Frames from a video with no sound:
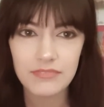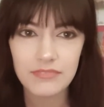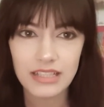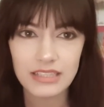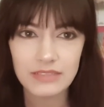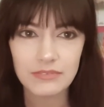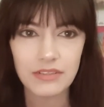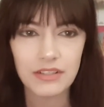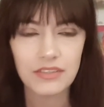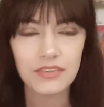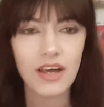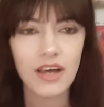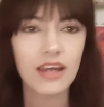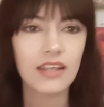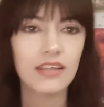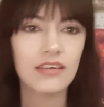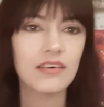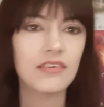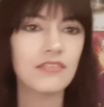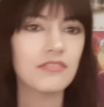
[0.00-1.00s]
That's what a lot
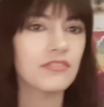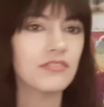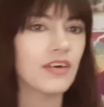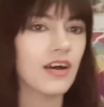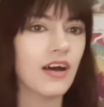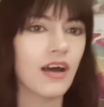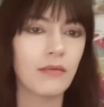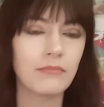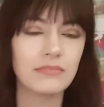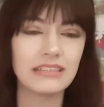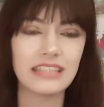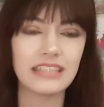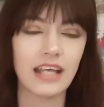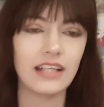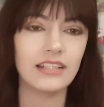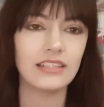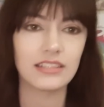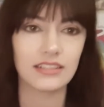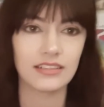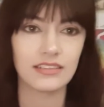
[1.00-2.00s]
of
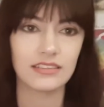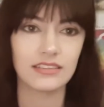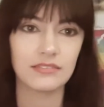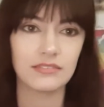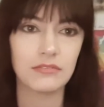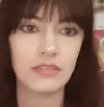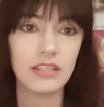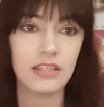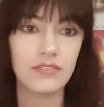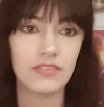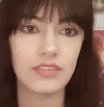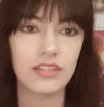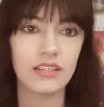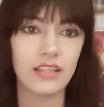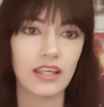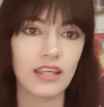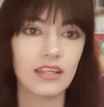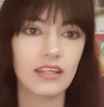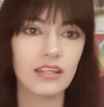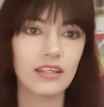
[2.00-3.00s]
sites or even
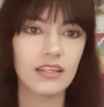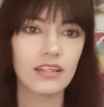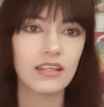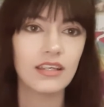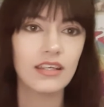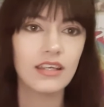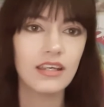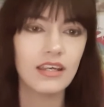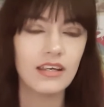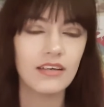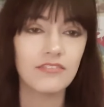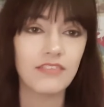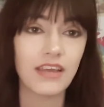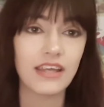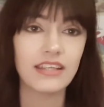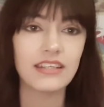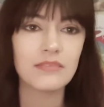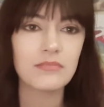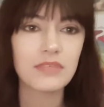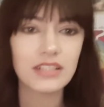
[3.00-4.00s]
like
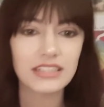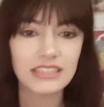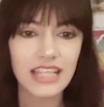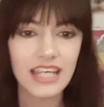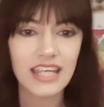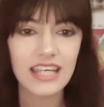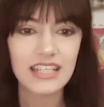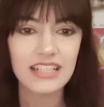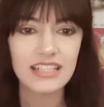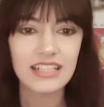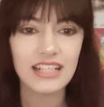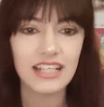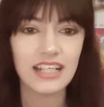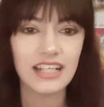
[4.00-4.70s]
fandom are saying.